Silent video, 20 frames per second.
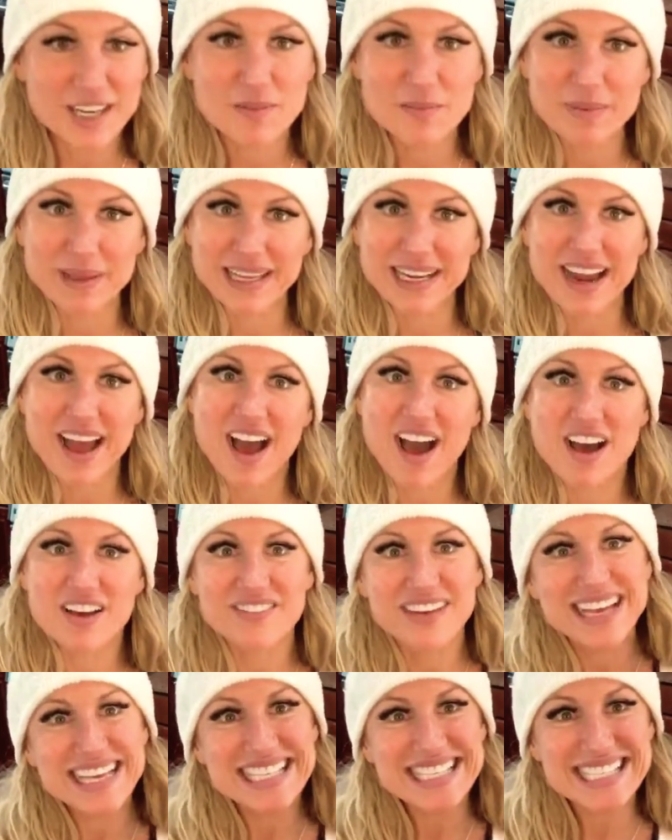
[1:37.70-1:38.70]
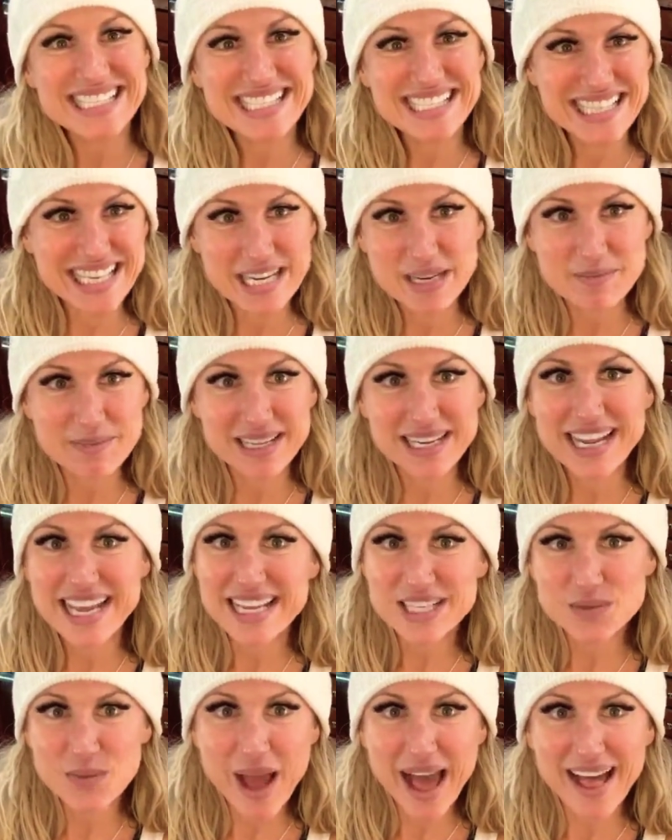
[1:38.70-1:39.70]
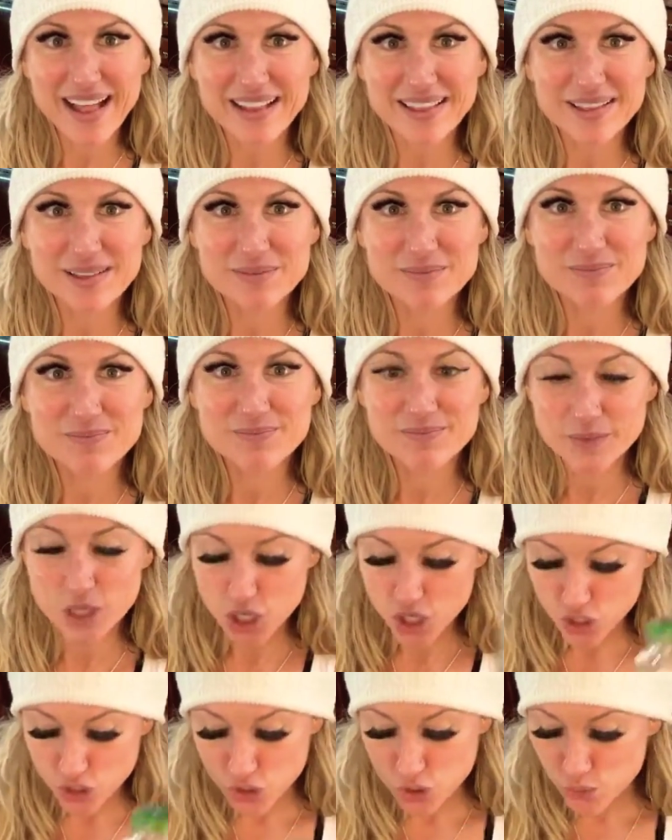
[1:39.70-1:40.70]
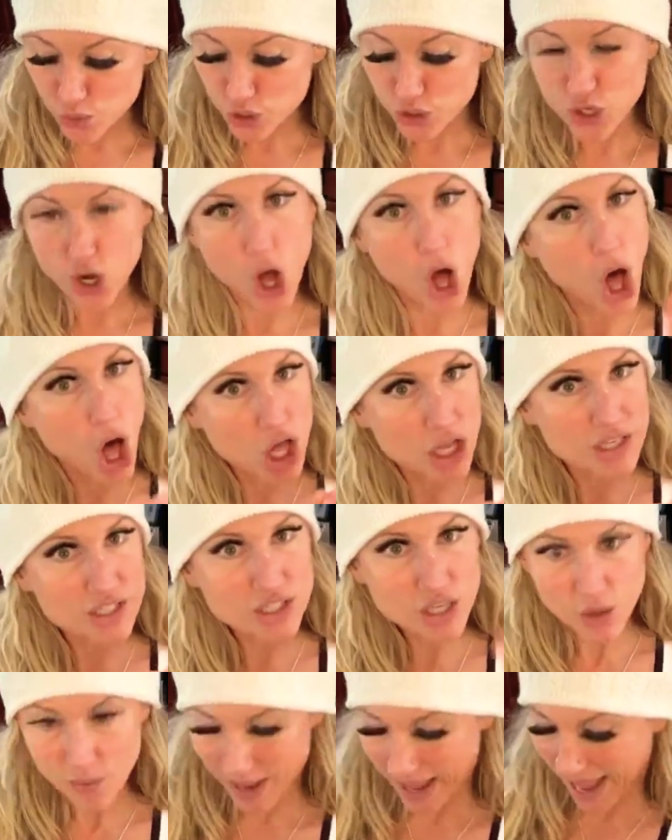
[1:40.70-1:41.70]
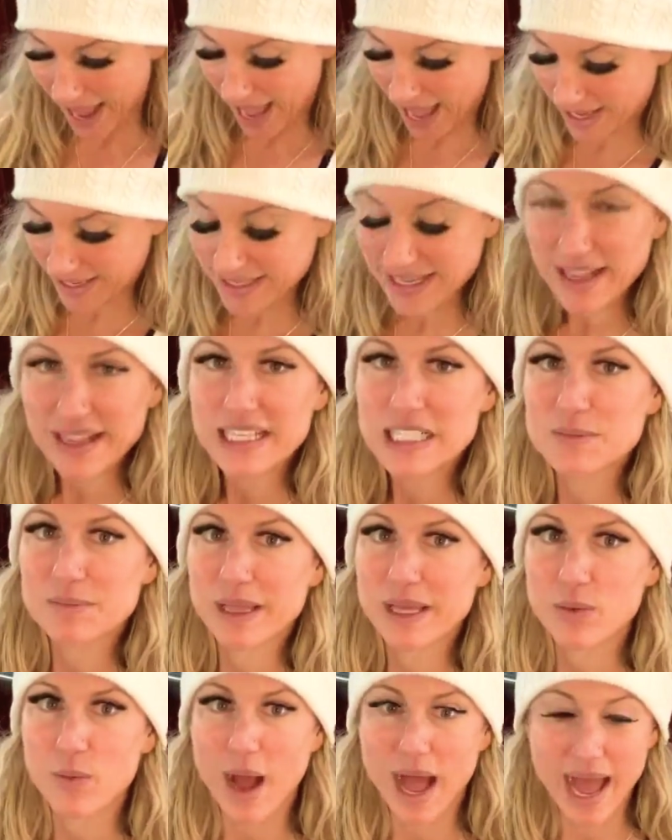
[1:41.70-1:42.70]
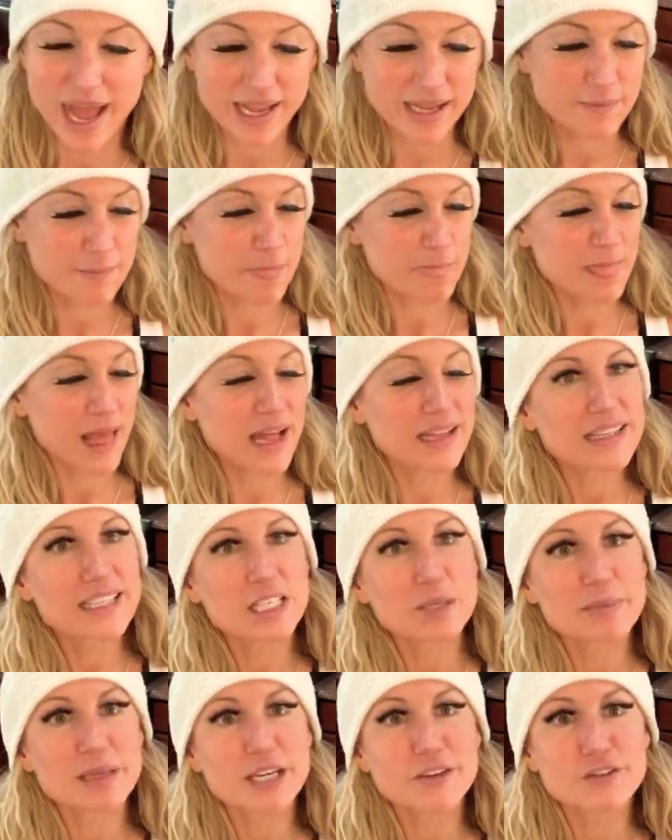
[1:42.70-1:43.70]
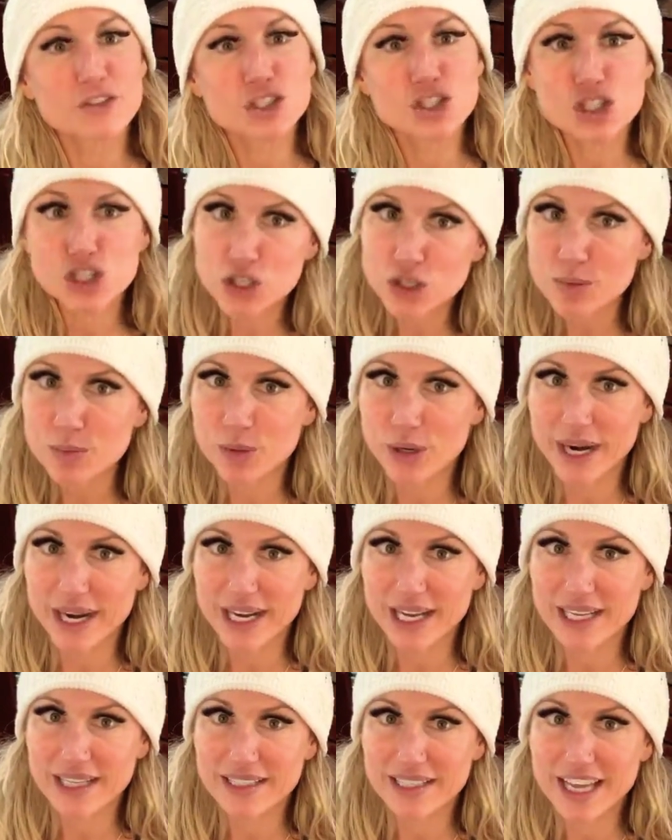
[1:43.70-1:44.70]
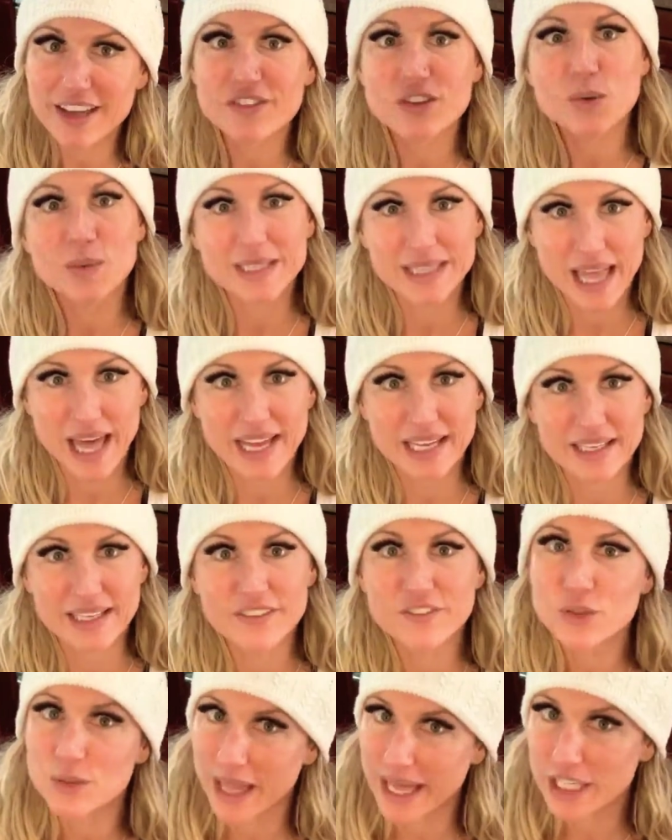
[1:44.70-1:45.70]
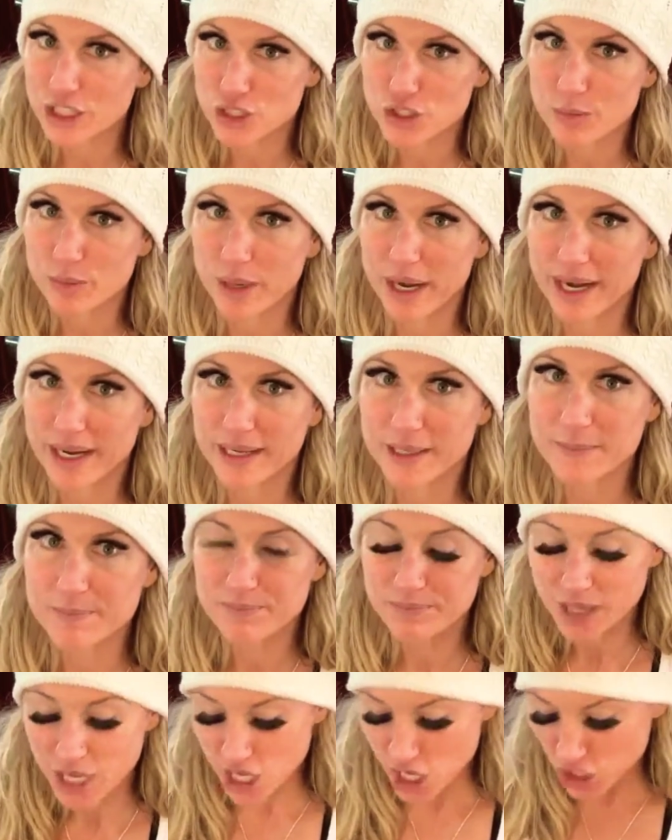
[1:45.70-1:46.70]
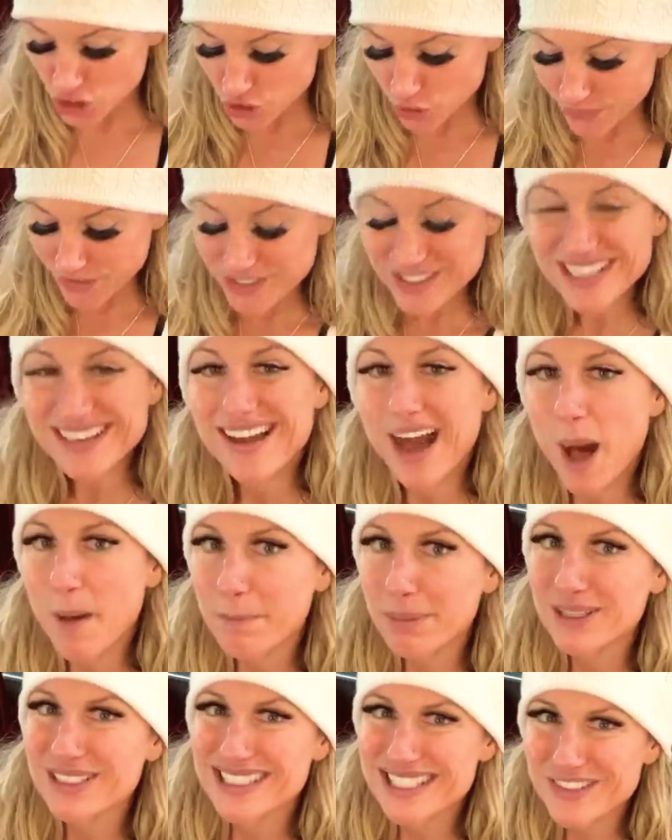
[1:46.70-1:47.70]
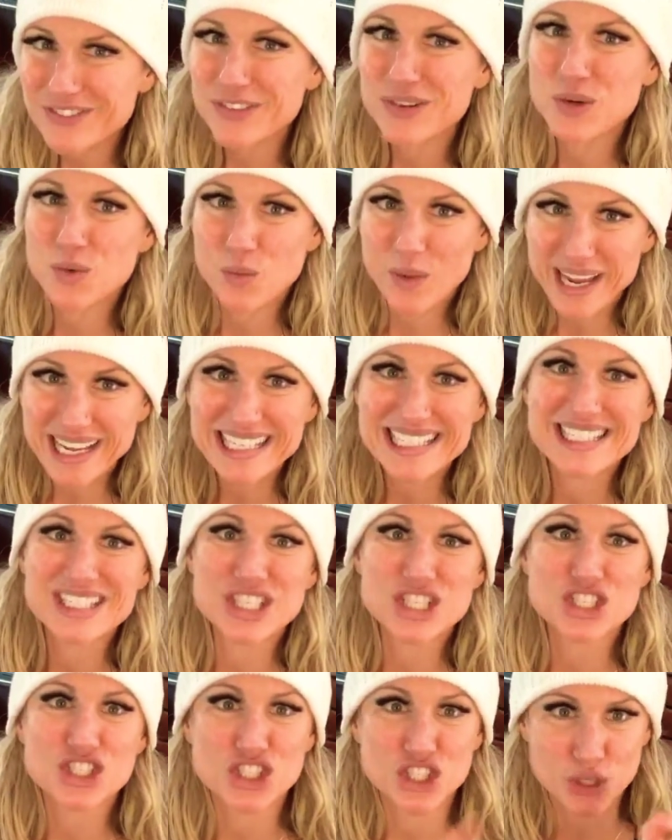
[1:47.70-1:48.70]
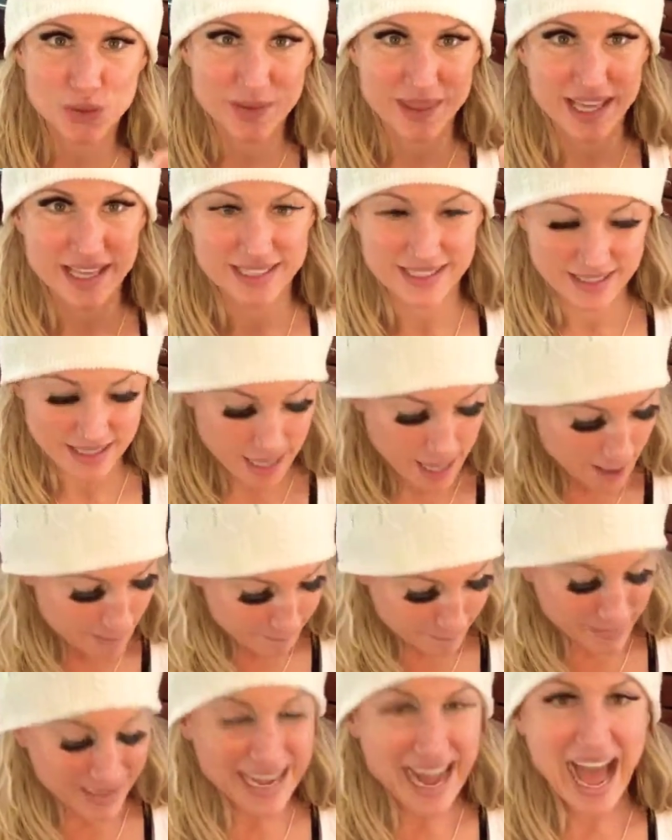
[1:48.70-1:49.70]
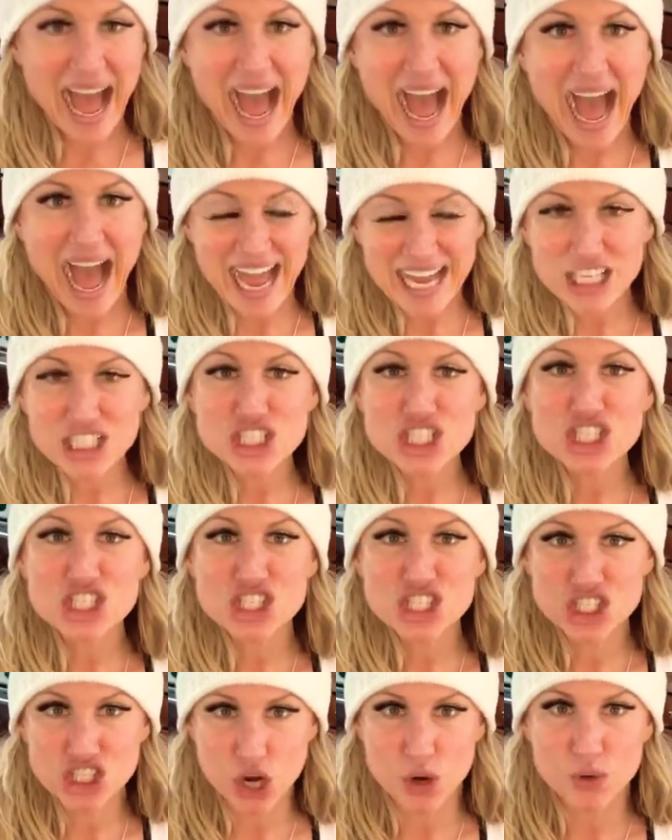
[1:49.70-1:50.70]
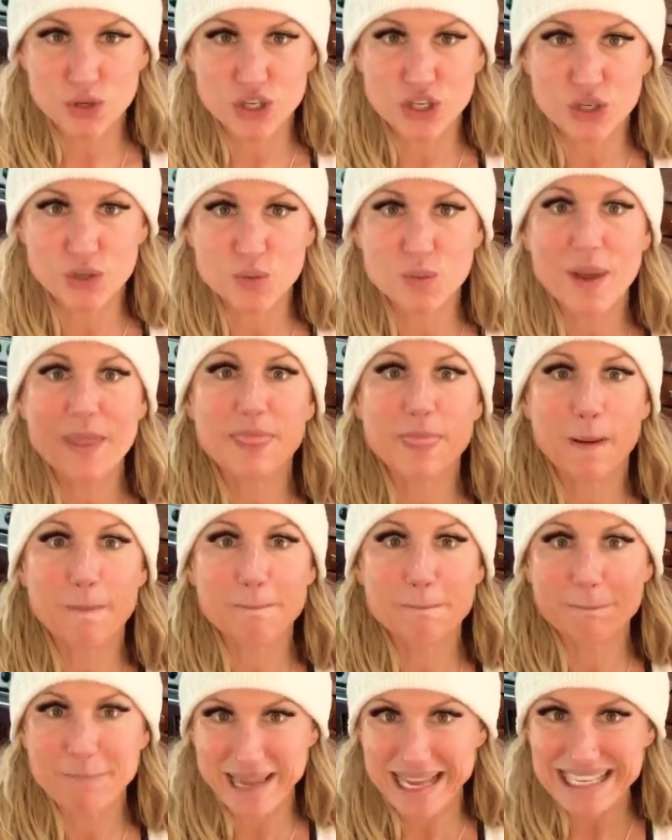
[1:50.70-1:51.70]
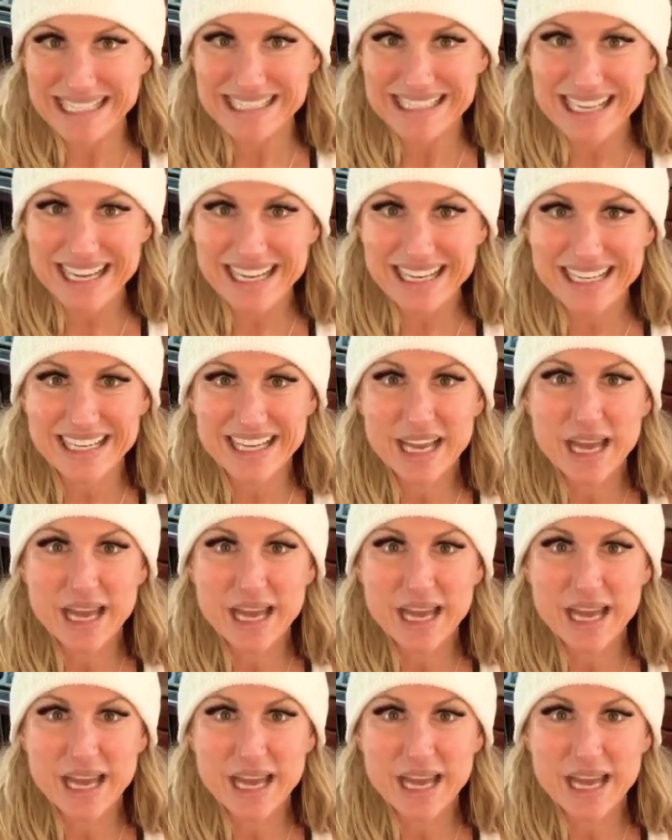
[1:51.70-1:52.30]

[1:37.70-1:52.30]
bit of cinnamon as well. You could also add, and I'll explain why, a little bit of turmeric if you would like, if you like turmeric. So there's a couple different ways to do this, but I just showed you what the basic